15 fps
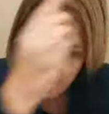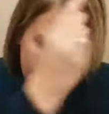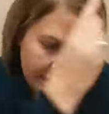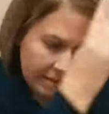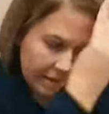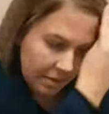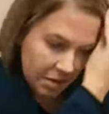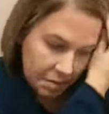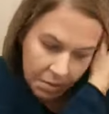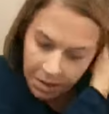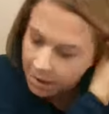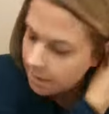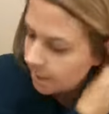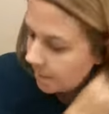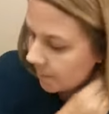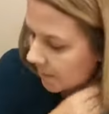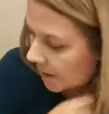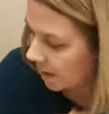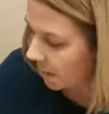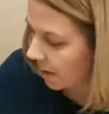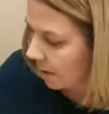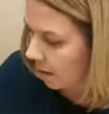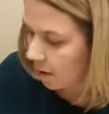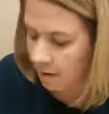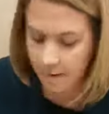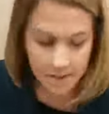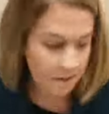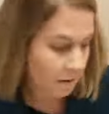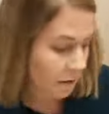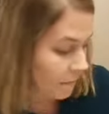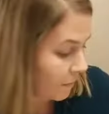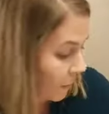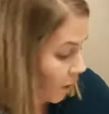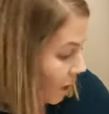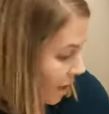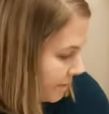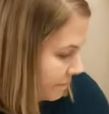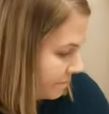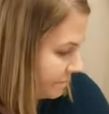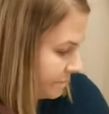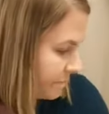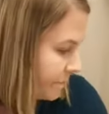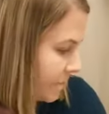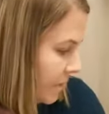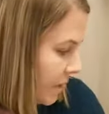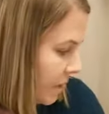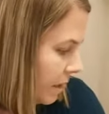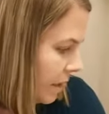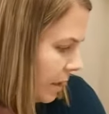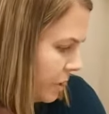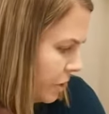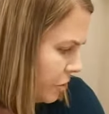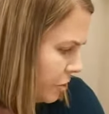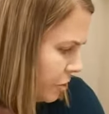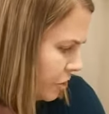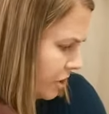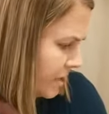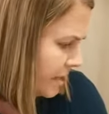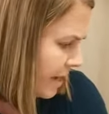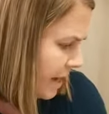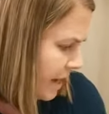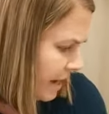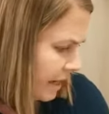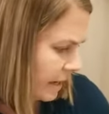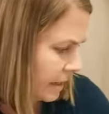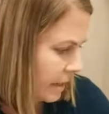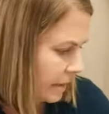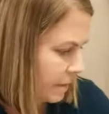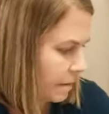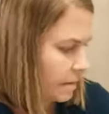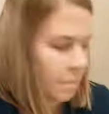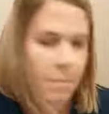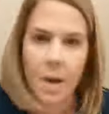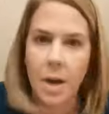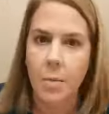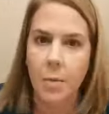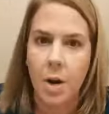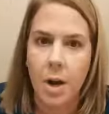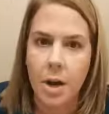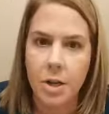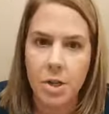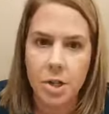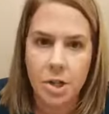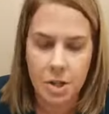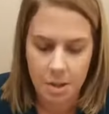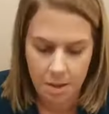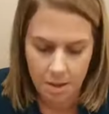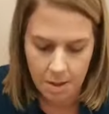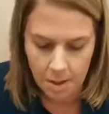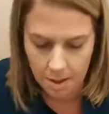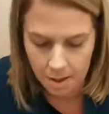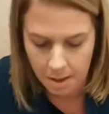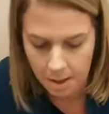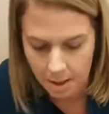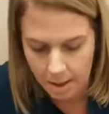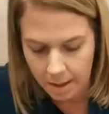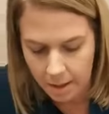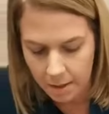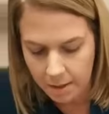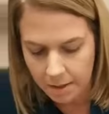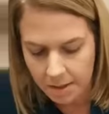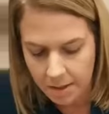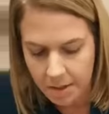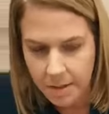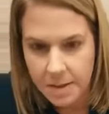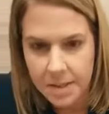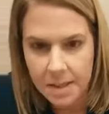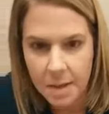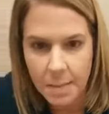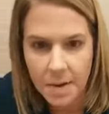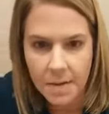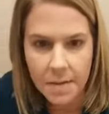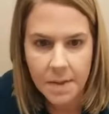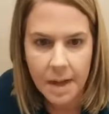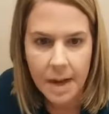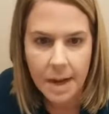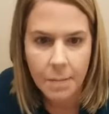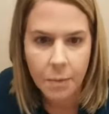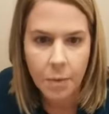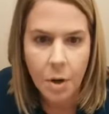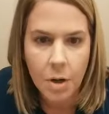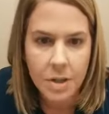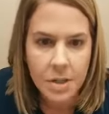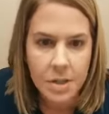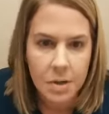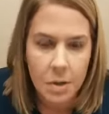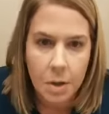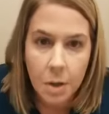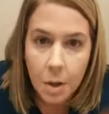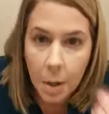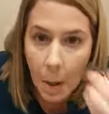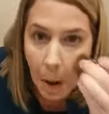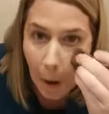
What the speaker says: So that looks pretty good. I'm going to also, I forgot, I usually take my brush and also use some of that bronzer